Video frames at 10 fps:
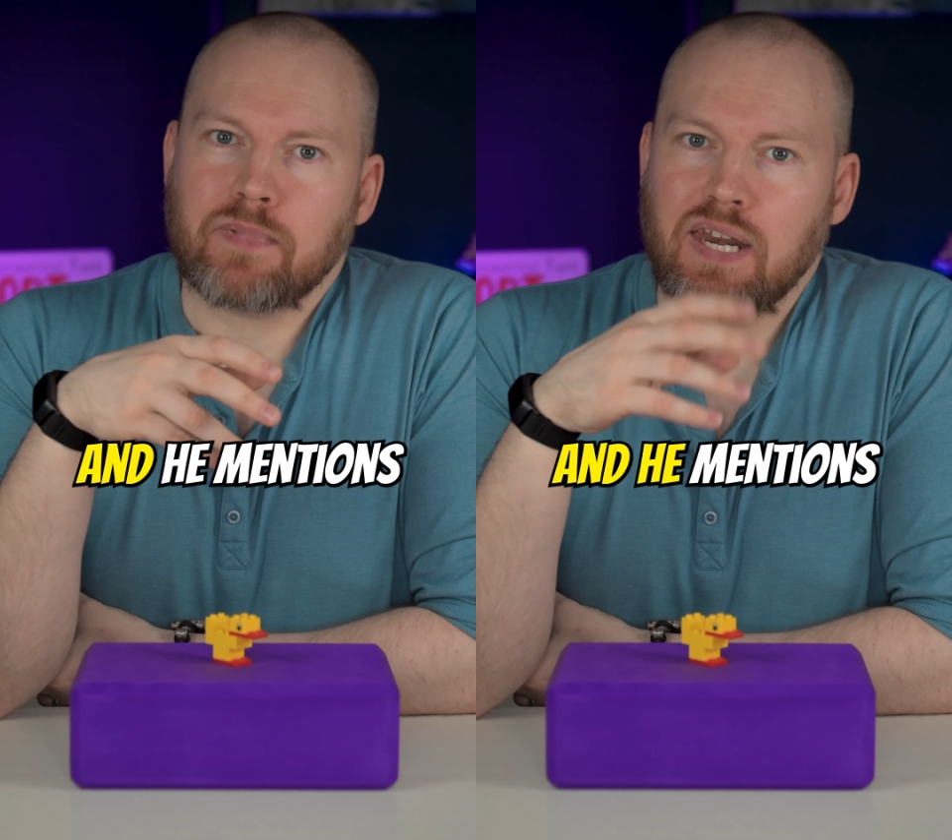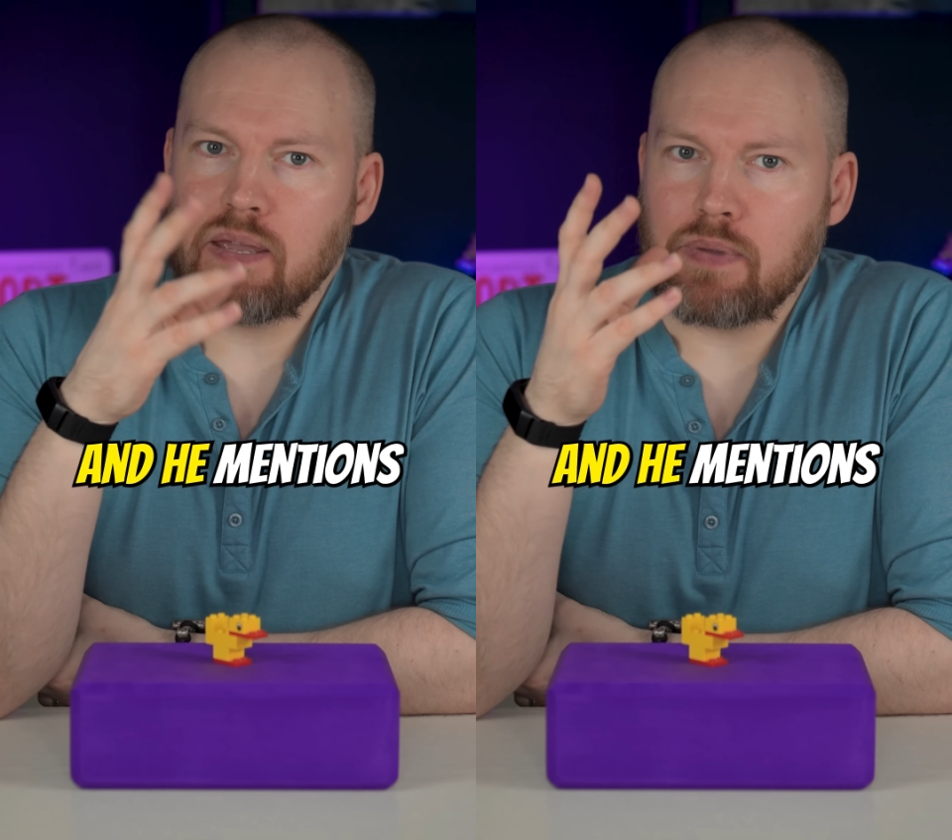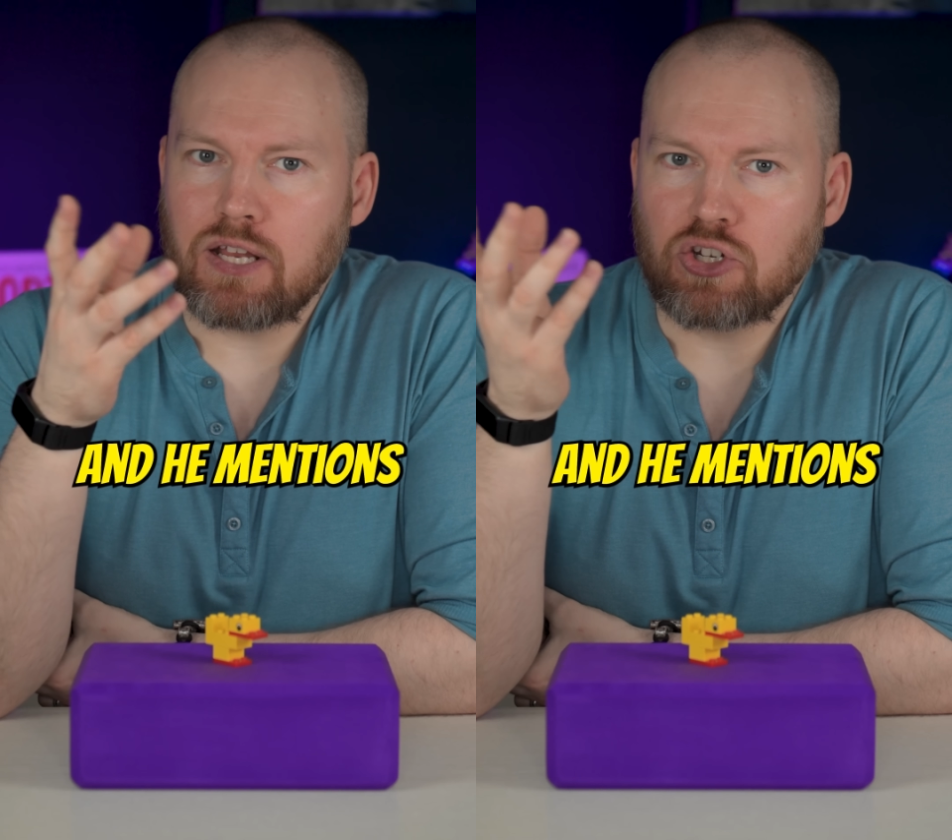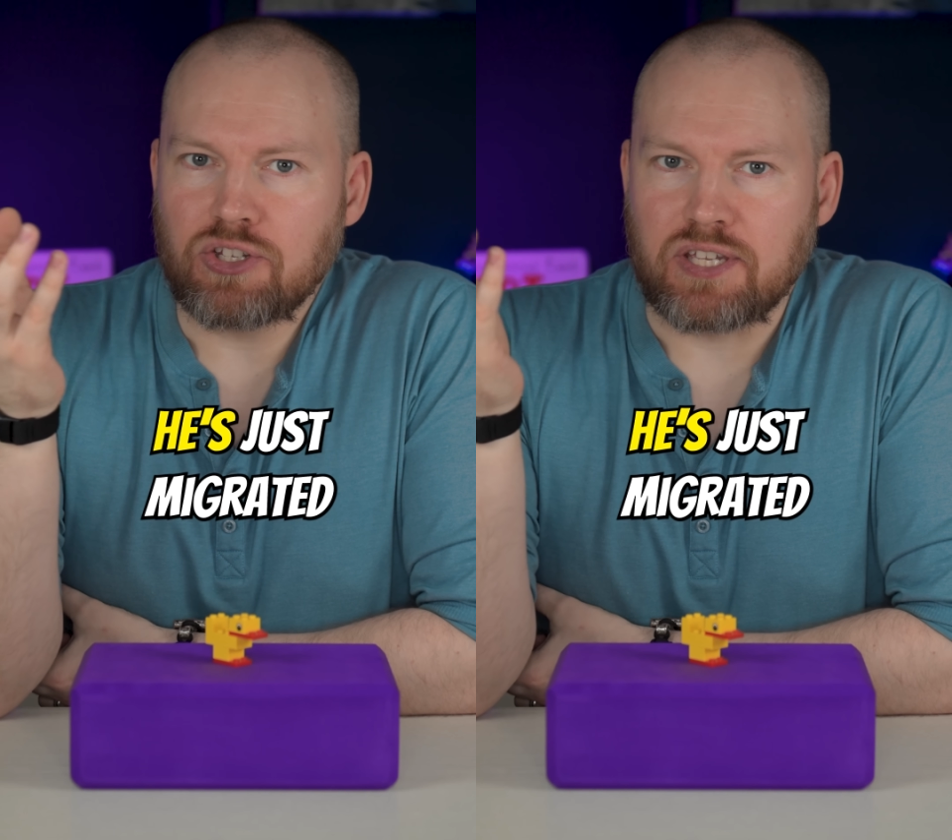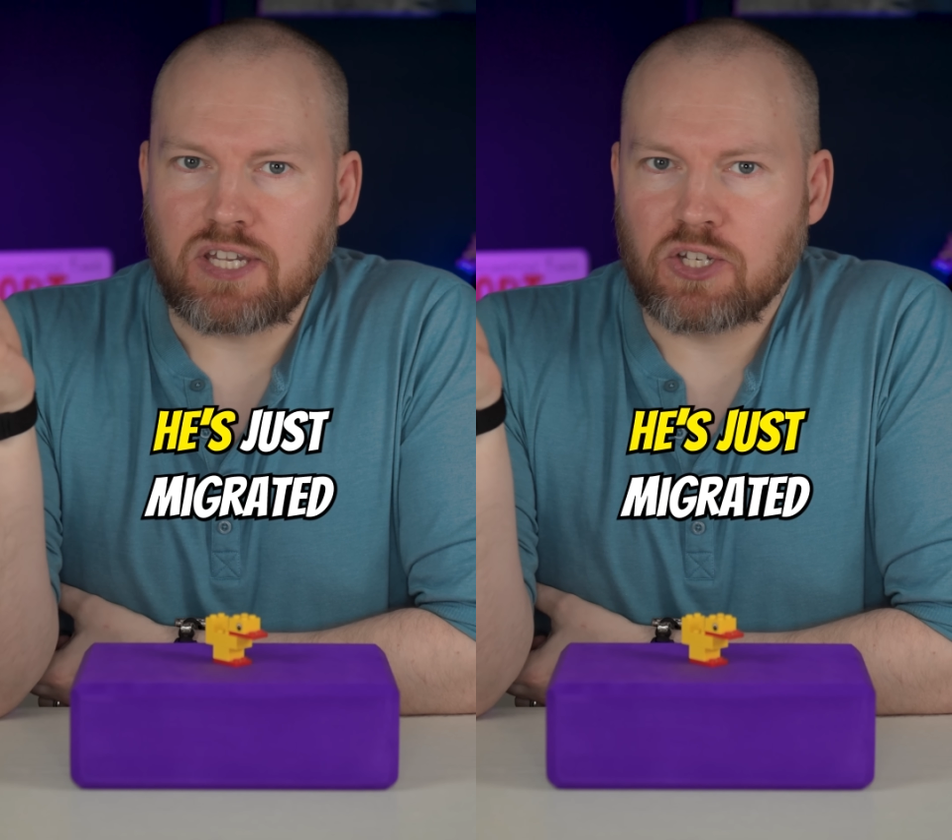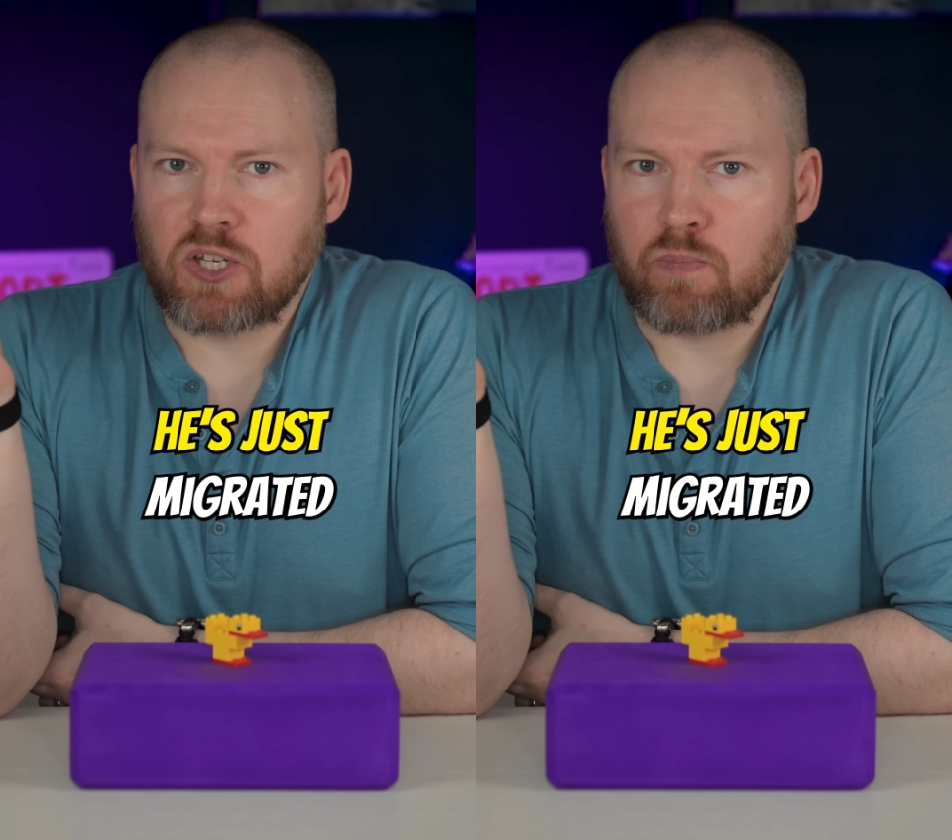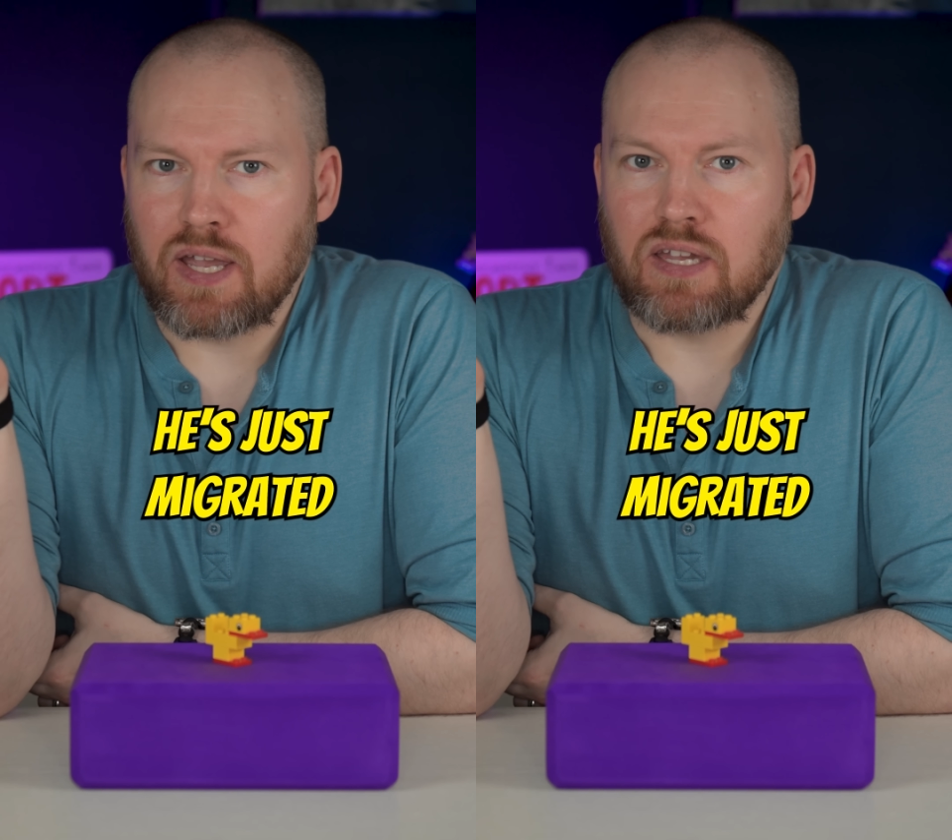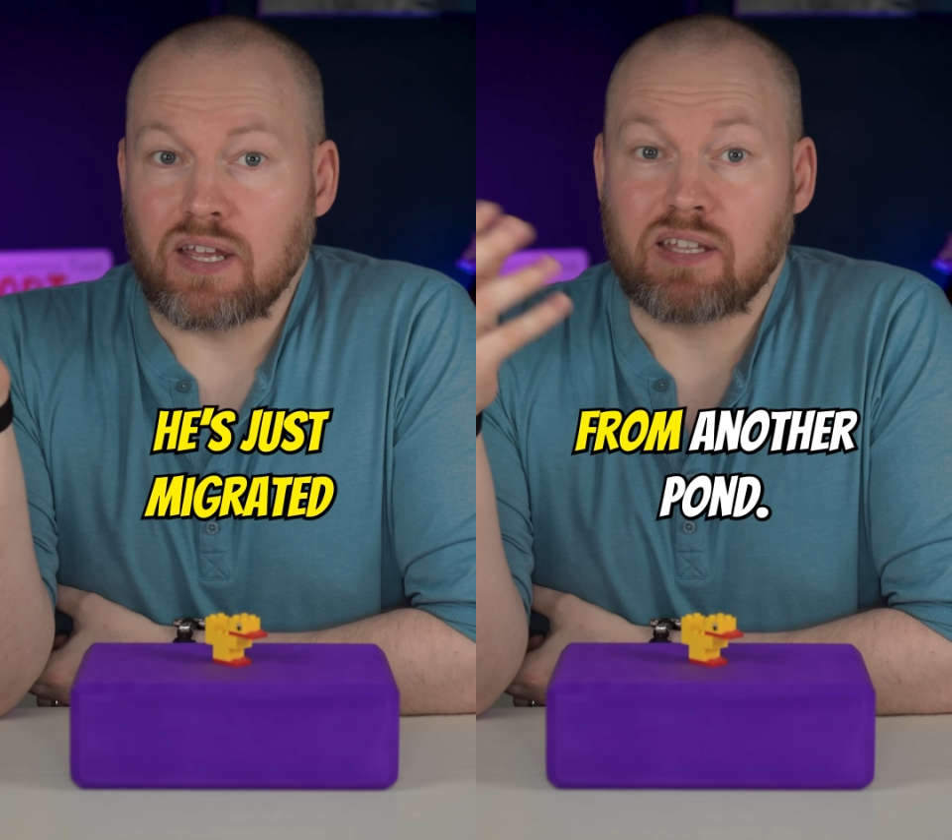and he mentions he's just
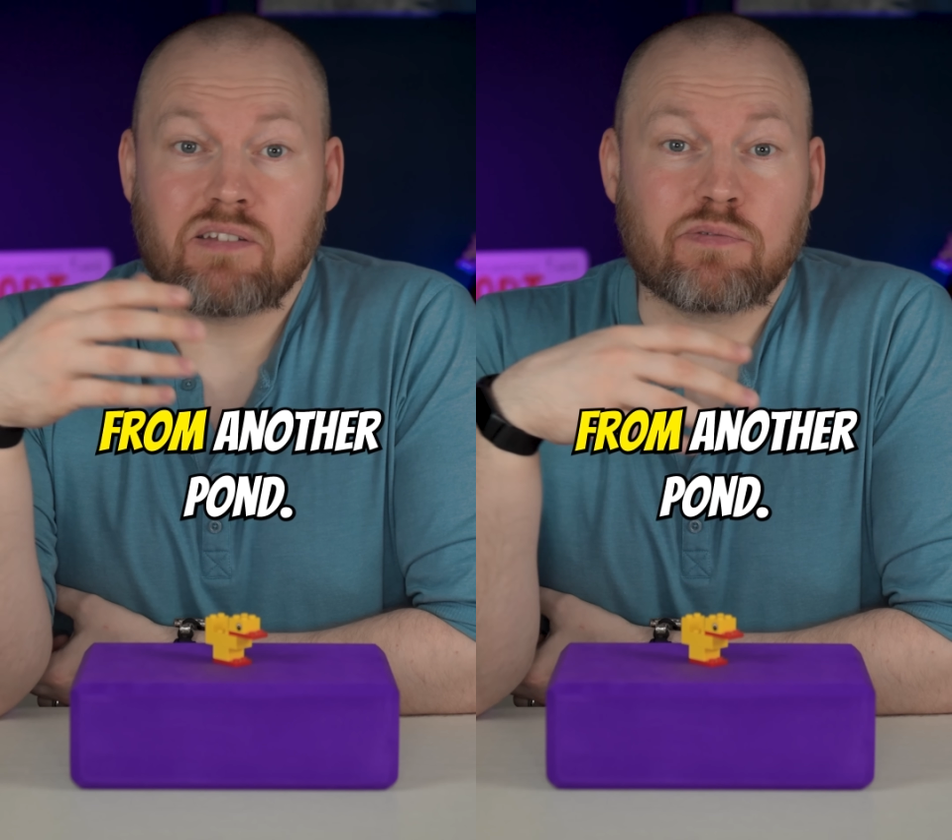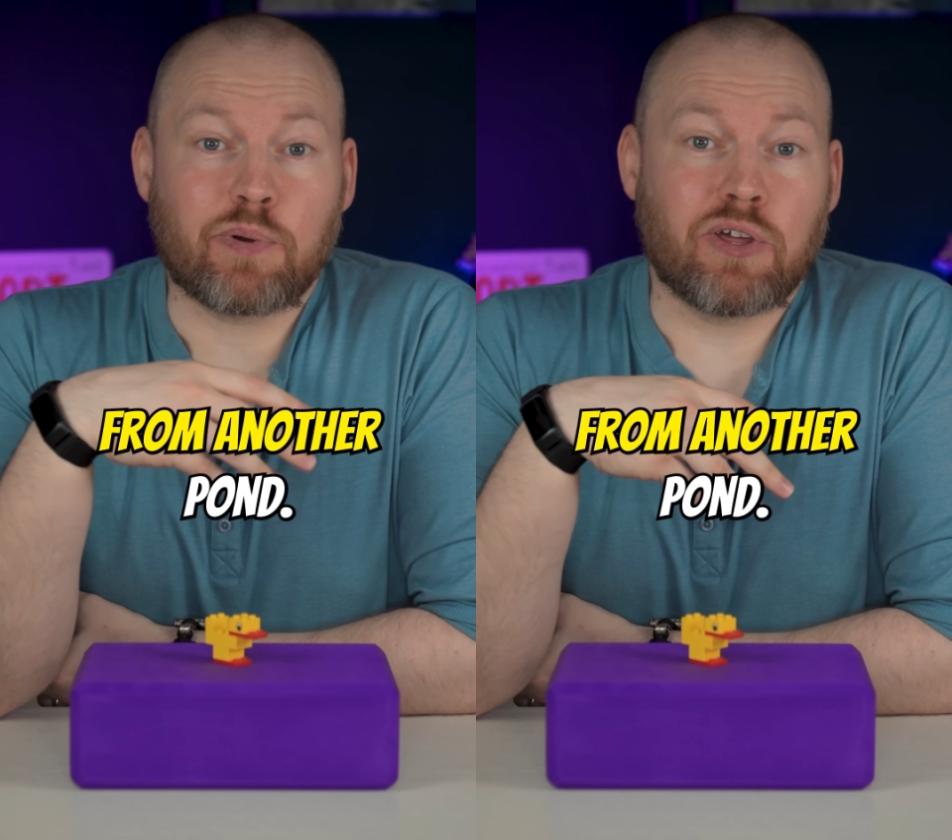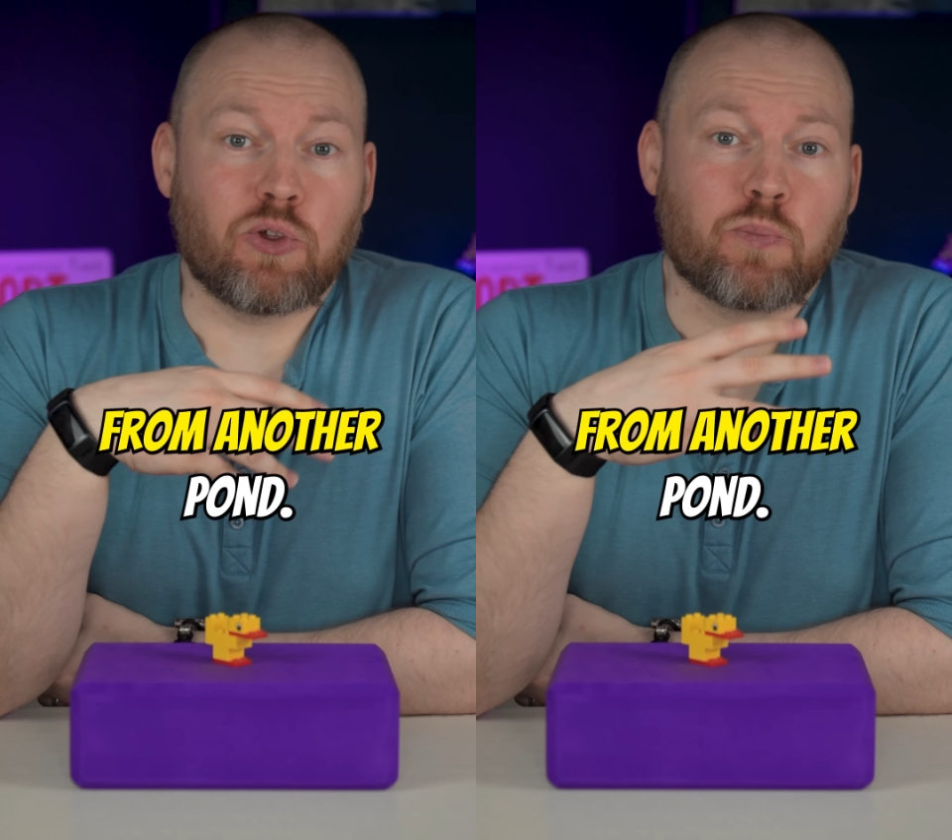migrated from another